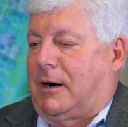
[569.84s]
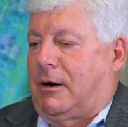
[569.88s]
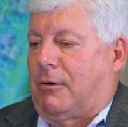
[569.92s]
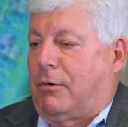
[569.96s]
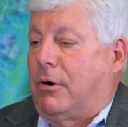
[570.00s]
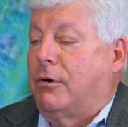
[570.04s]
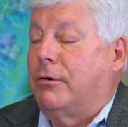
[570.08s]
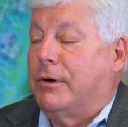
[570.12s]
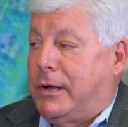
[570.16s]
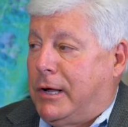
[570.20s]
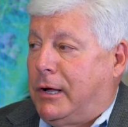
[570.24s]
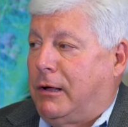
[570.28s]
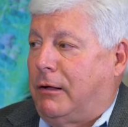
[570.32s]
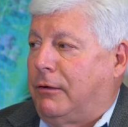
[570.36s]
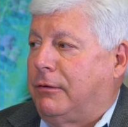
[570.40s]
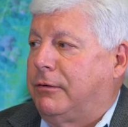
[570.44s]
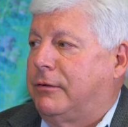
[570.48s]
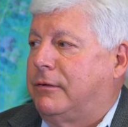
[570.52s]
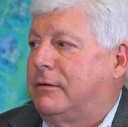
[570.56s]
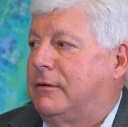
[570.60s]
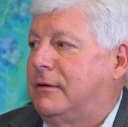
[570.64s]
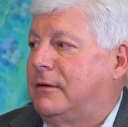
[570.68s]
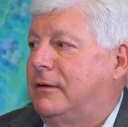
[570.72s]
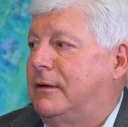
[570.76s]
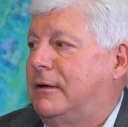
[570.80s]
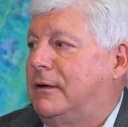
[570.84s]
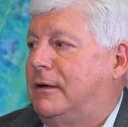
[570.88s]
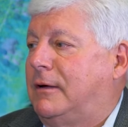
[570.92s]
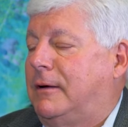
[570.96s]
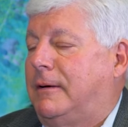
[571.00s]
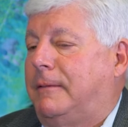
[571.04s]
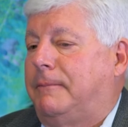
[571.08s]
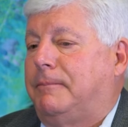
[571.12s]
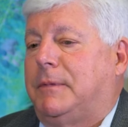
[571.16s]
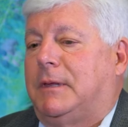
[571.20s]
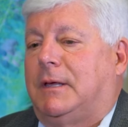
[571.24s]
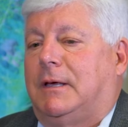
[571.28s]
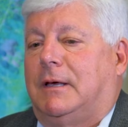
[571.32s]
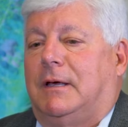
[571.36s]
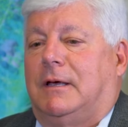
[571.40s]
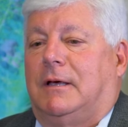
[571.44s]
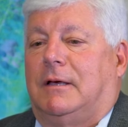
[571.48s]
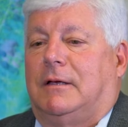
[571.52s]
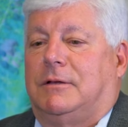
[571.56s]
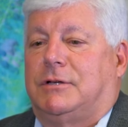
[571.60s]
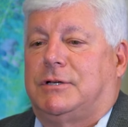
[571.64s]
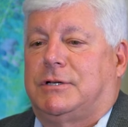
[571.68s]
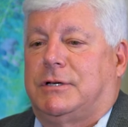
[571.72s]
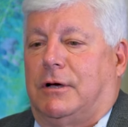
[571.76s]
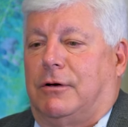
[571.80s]
our own health. Mm-hmm.
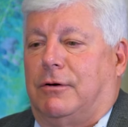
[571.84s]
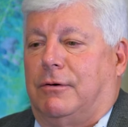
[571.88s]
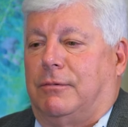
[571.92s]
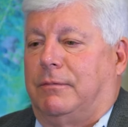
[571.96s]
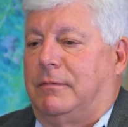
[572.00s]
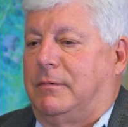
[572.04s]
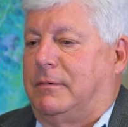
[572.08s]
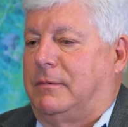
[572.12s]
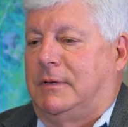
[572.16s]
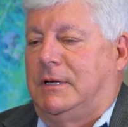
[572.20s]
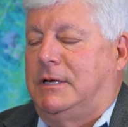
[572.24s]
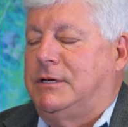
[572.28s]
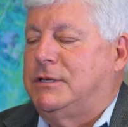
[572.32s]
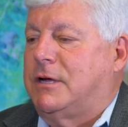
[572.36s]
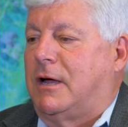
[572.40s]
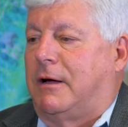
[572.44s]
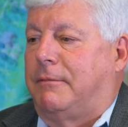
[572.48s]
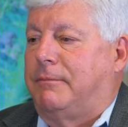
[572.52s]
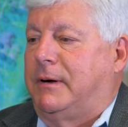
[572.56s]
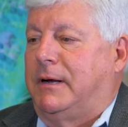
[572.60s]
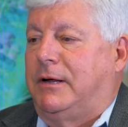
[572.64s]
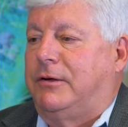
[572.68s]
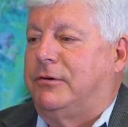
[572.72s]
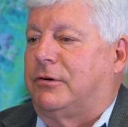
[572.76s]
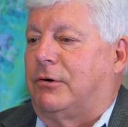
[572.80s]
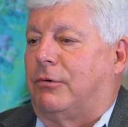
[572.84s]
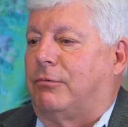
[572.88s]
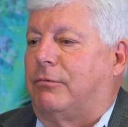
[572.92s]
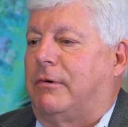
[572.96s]
So these companies